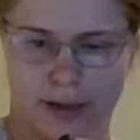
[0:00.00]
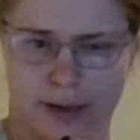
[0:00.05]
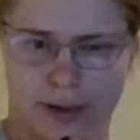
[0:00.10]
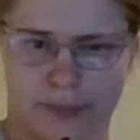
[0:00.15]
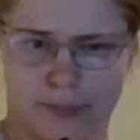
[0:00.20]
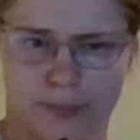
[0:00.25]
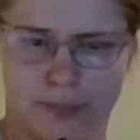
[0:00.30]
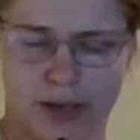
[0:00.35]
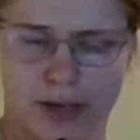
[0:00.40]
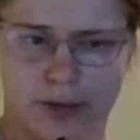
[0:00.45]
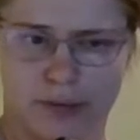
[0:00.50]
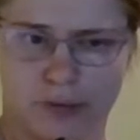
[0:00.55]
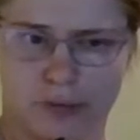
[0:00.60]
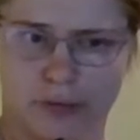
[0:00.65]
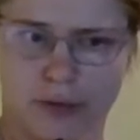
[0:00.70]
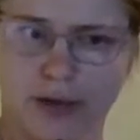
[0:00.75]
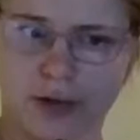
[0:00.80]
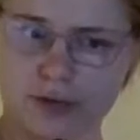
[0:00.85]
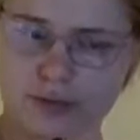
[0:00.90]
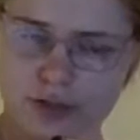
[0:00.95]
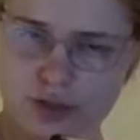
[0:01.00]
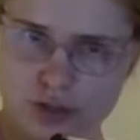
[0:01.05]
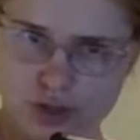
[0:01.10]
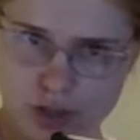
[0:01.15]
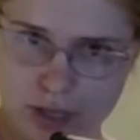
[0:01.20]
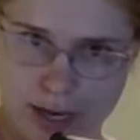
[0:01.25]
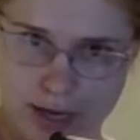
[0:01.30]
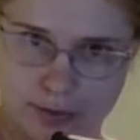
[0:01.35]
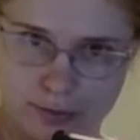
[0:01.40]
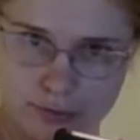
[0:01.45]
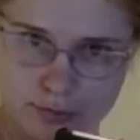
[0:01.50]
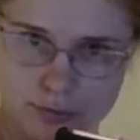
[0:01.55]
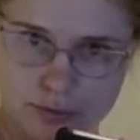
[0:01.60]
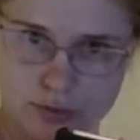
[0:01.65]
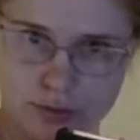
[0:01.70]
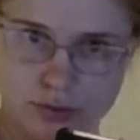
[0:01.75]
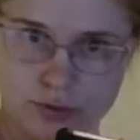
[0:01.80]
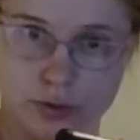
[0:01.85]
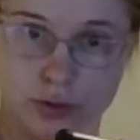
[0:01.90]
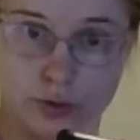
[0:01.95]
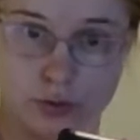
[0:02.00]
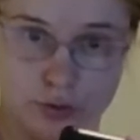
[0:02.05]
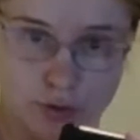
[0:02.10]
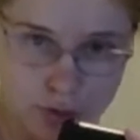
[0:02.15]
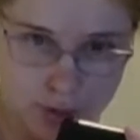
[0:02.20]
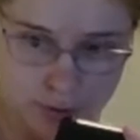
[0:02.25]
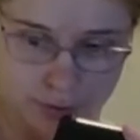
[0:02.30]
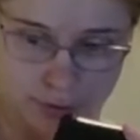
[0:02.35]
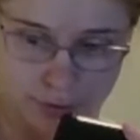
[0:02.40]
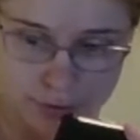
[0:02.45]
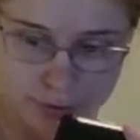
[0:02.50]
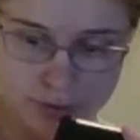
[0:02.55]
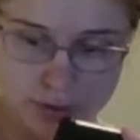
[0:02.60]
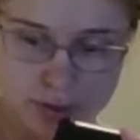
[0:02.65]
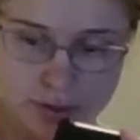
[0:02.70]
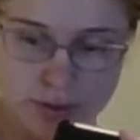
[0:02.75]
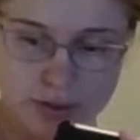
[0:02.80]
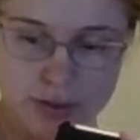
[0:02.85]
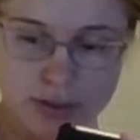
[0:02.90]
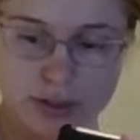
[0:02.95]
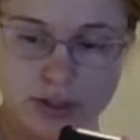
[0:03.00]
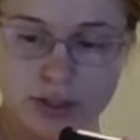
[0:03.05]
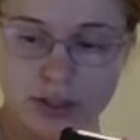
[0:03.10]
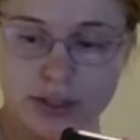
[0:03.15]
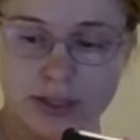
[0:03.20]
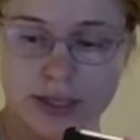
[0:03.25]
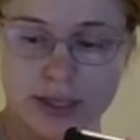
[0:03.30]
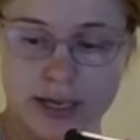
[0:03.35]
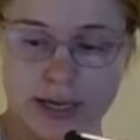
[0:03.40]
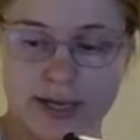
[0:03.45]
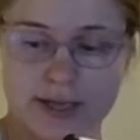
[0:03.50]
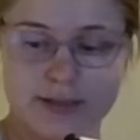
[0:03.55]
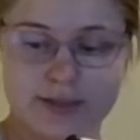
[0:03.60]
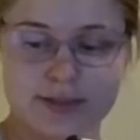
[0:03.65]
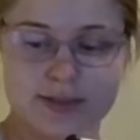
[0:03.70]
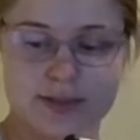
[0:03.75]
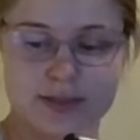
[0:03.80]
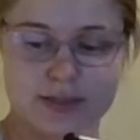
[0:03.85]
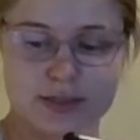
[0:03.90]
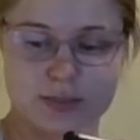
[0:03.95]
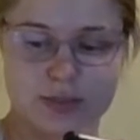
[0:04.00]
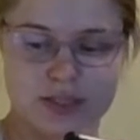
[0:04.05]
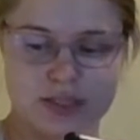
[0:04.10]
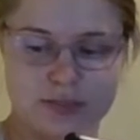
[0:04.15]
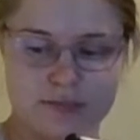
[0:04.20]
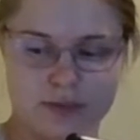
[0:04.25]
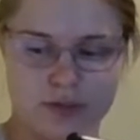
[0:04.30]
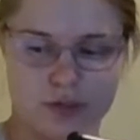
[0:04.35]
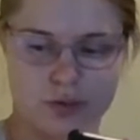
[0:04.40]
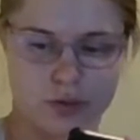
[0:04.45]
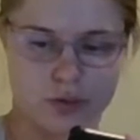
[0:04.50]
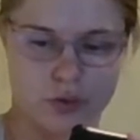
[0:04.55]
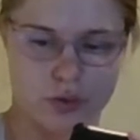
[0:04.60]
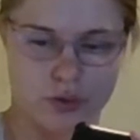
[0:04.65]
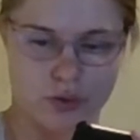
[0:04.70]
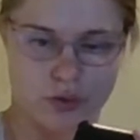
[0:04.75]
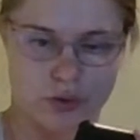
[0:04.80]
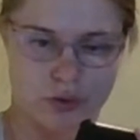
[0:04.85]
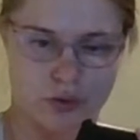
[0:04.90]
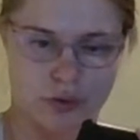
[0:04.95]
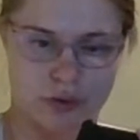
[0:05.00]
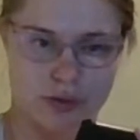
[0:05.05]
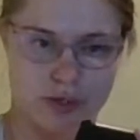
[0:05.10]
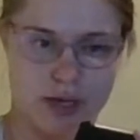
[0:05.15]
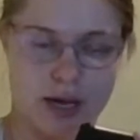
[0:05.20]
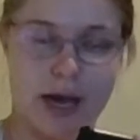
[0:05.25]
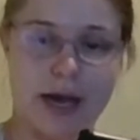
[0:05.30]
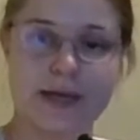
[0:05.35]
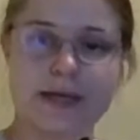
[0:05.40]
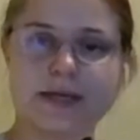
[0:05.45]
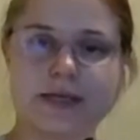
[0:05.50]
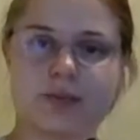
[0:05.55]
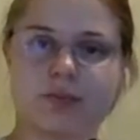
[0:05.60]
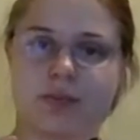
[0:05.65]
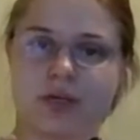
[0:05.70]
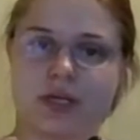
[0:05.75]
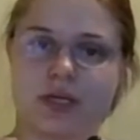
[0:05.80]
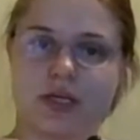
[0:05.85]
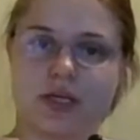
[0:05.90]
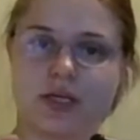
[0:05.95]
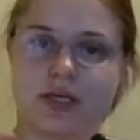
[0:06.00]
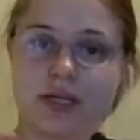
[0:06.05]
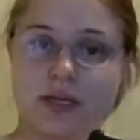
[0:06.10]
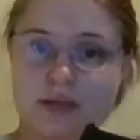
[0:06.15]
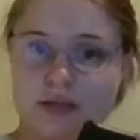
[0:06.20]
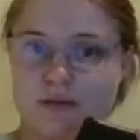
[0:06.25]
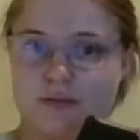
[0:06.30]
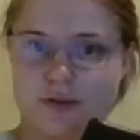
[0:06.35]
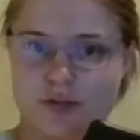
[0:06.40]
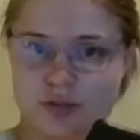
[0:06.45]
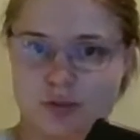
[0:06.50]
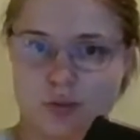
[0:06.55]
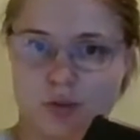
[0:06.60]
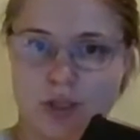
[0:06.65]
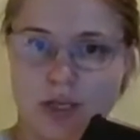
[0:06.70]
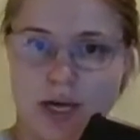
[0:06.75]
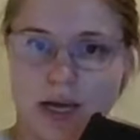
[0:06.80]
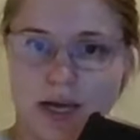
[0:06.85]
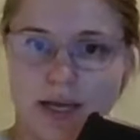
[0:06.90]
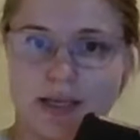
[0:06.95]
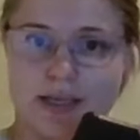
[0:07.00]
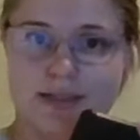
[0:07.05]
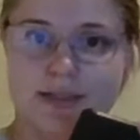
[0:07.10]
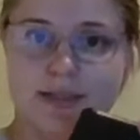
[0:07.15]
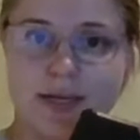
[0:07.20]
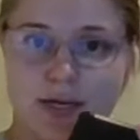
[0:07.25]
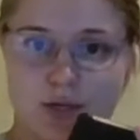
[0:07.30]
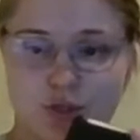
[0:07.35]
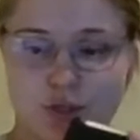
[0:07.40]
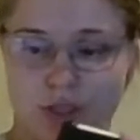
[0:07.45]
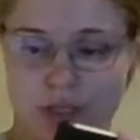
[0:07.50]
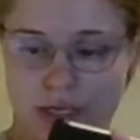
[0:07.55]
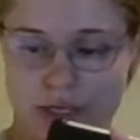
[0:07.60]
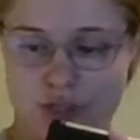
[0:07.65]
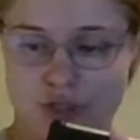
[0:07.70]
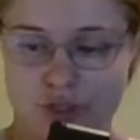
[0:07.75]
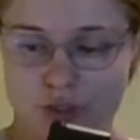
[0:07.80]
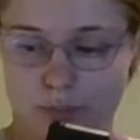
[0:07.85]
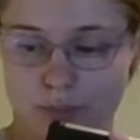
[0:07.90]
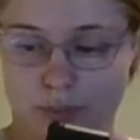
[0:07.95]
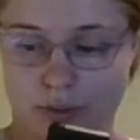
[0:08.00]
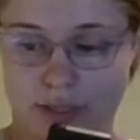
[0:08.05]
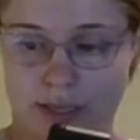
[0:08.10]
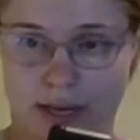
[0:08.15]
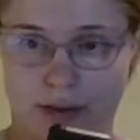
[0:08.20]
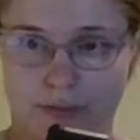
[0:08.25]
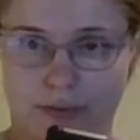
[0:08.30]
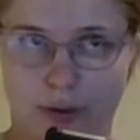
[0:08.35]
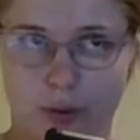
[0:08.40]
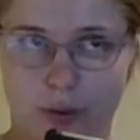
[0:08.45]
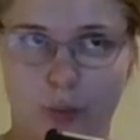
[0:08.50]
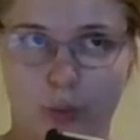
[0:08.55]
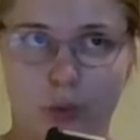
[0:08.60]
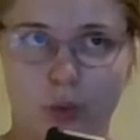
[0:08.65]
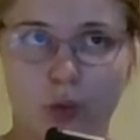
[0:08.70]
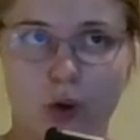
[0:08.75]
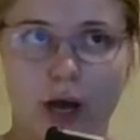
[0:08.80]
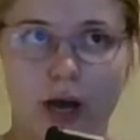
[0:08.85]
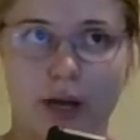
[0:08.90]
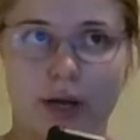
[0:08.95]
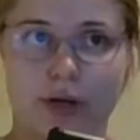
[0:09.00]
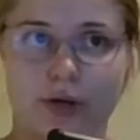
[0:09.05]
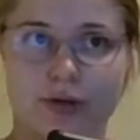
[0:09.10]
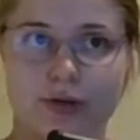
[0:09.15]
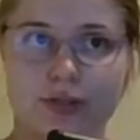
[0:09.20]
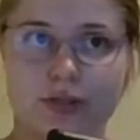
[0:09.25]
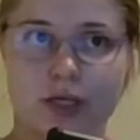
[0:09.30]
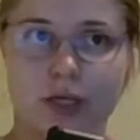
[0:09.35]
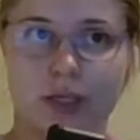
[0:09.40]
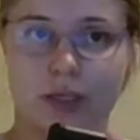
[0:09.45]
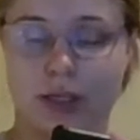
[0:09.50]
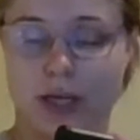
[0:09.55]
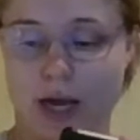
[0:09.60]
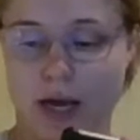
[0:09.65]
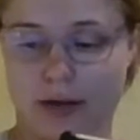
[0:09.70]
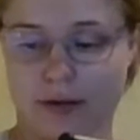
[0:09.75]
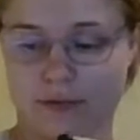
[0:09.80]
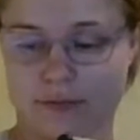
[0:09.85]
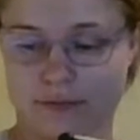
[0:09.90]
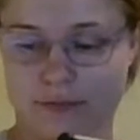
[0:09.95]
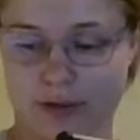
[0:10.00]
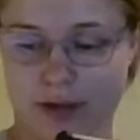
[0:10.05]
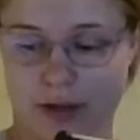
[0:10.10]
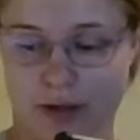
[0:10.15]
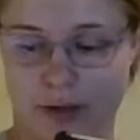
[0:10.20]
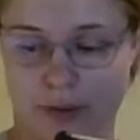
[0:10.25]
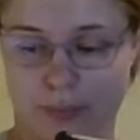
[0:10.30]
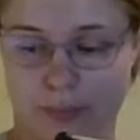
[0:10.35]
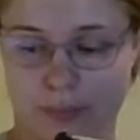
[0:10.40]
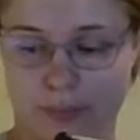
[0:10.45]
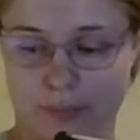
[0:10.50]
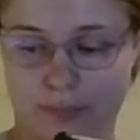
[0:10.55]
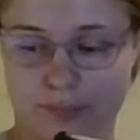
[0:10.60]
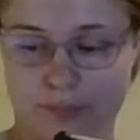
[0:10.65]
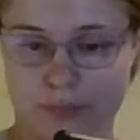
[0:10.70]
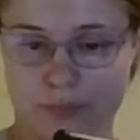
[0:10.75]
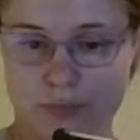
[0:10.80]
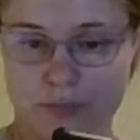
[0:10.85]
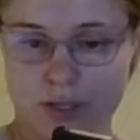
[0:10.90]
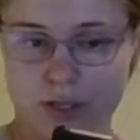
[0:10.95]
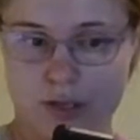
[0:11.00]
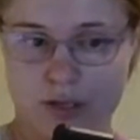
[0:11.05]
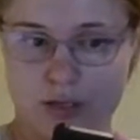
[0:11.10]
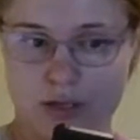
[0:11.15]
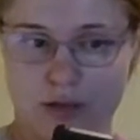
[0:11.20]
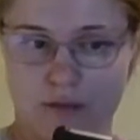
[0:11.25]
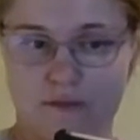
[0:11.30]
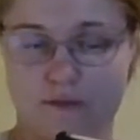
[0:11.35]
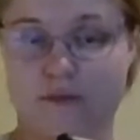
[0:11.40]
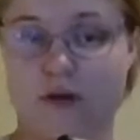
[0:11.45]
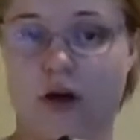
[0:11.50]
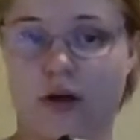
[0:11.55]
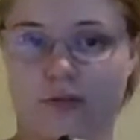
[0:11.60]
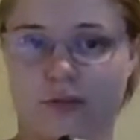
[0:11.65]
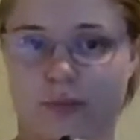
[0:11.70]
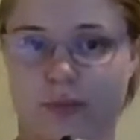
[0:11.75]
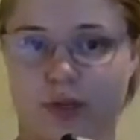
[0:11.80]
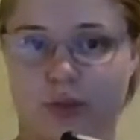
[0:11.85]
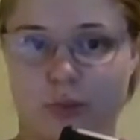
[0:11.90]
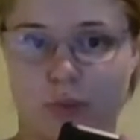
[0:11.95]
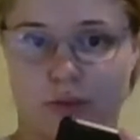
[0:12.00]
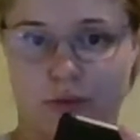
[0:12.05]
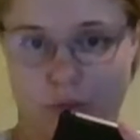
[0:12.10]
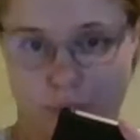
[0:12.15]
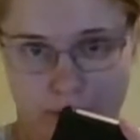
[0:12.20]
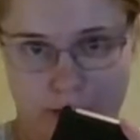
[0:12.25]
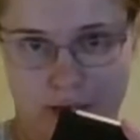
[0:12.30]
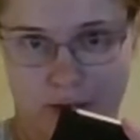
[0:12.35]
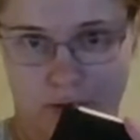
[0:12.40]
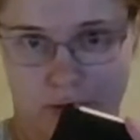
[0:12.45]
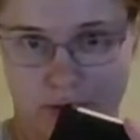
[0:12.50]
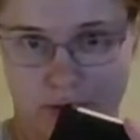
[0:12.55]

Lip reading: and her eldest child, her daughter, has a specific or IEP, individualized education plan that requires a lot of involvement with the